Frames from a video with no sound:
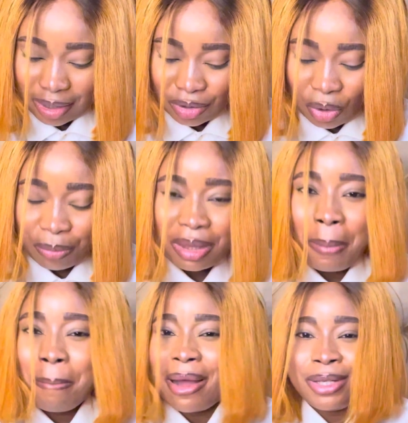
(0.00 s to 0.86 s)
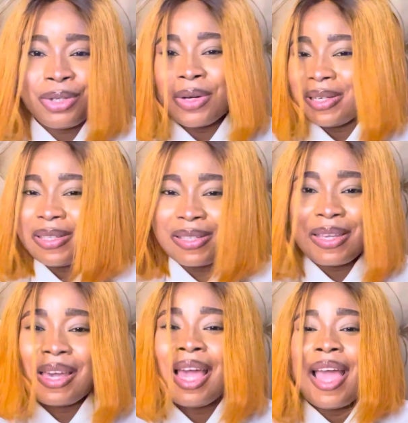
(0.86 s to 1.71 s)
something
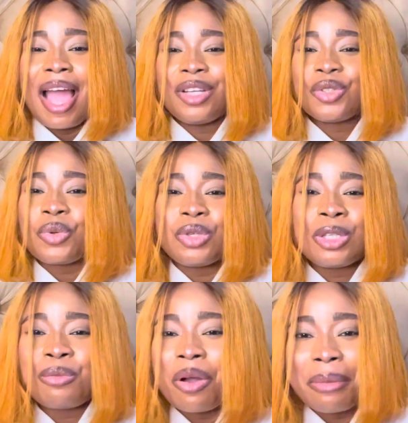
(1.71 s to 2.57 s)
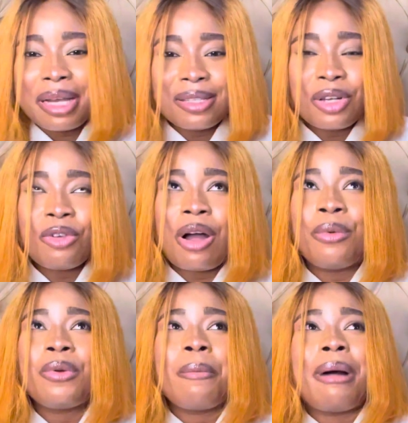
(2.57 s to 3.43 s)
materialistic. I just want to spoil myself. I
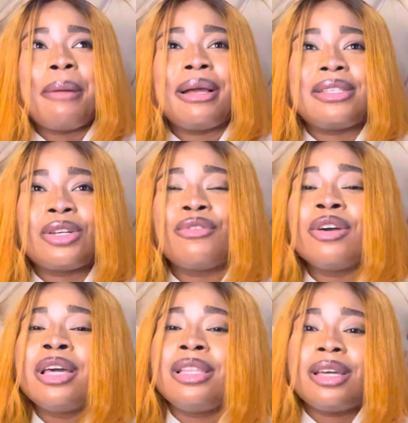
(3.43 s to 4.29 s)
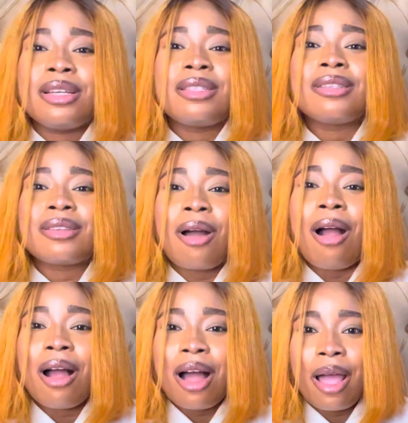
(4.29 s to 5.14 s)
want to buy myself. There's this
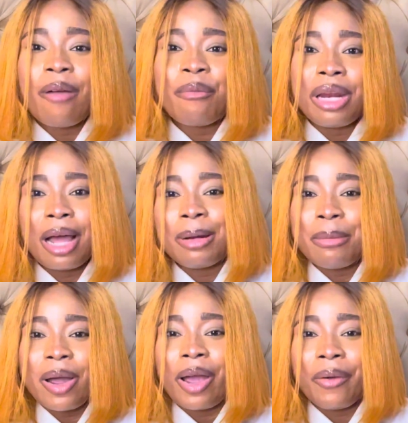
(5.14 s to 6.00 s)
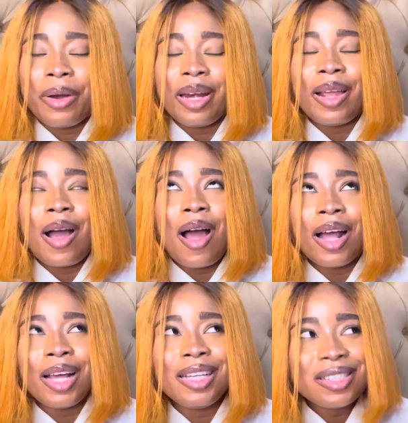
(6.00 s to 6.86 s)
car I have been admiring,
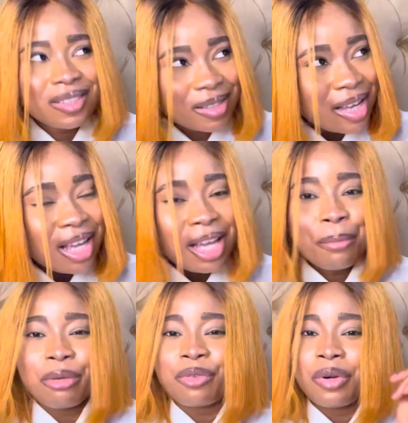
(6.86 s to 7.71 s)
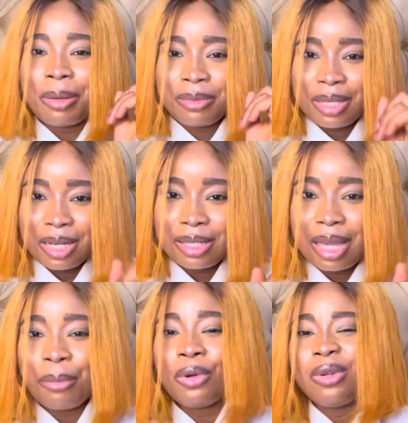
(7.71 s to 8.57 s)
guys. Before I'm 30,
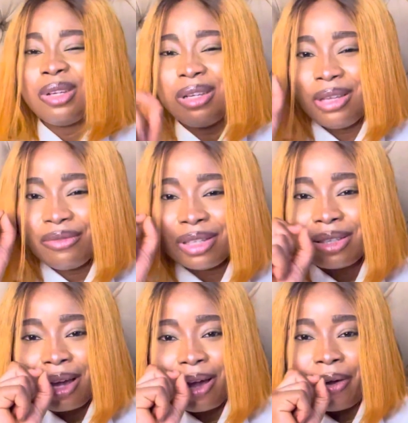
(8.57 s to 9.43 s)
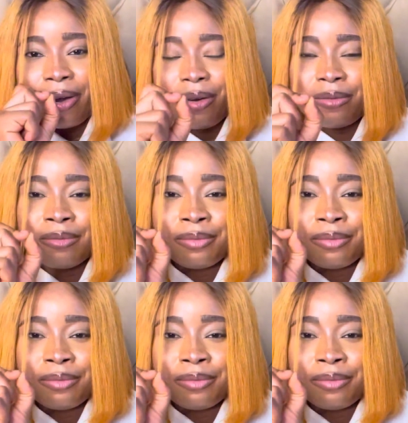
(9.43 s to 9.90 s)
I'm going to leave this car here